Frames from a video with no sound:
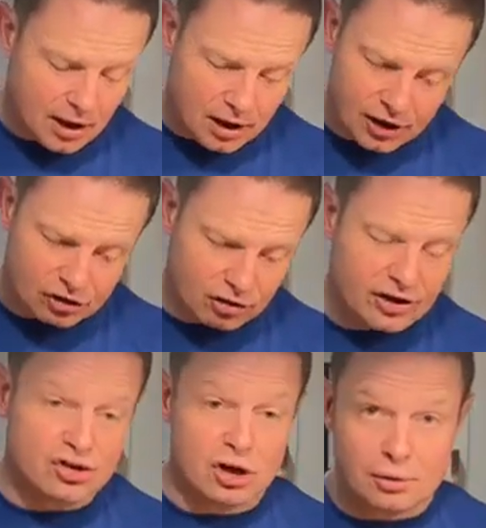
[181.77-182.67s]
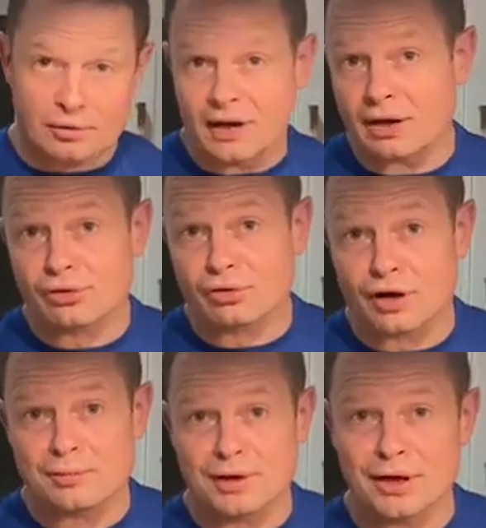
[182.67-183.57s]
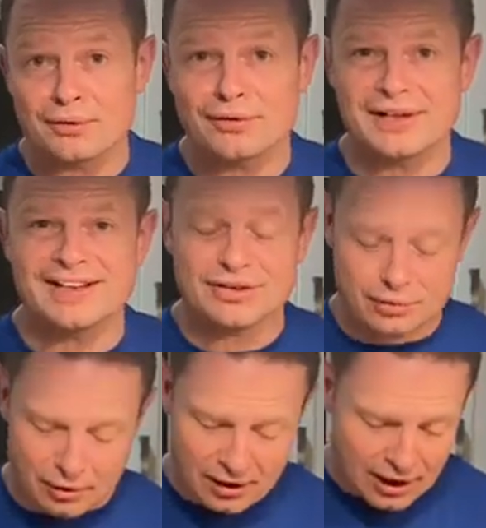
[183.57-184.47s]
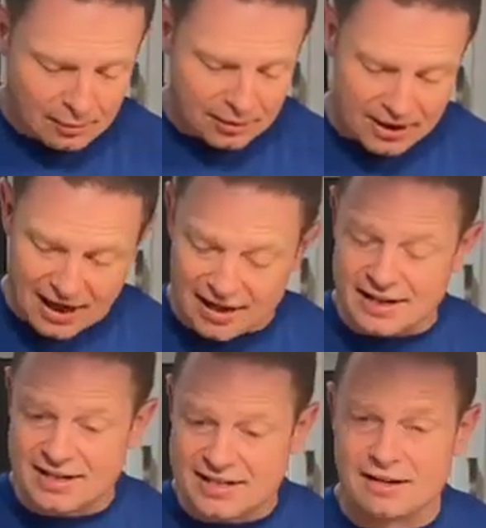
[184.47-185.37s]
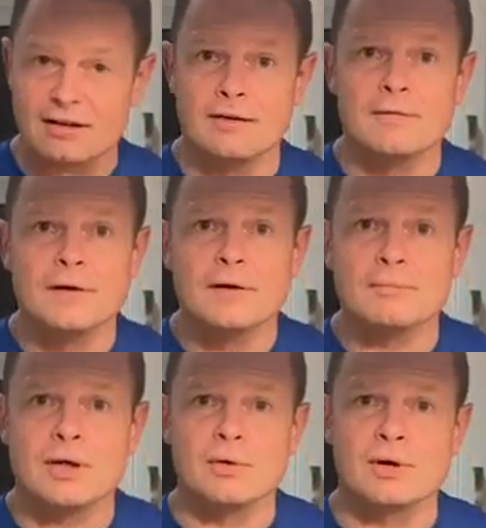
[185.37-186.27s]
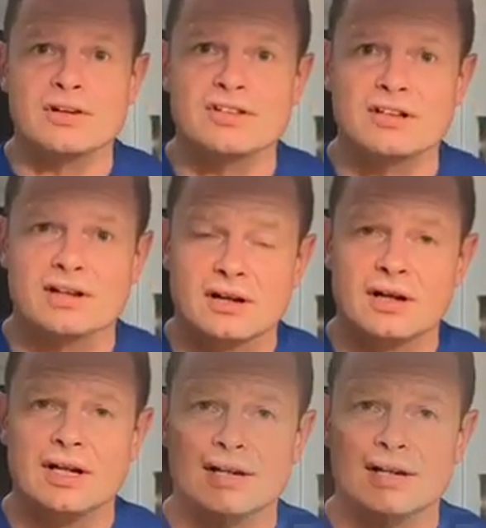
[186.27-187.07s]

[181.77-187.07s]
I try to go without, trying to be healthy as well. But that is our meal. We're gonna sit down and eat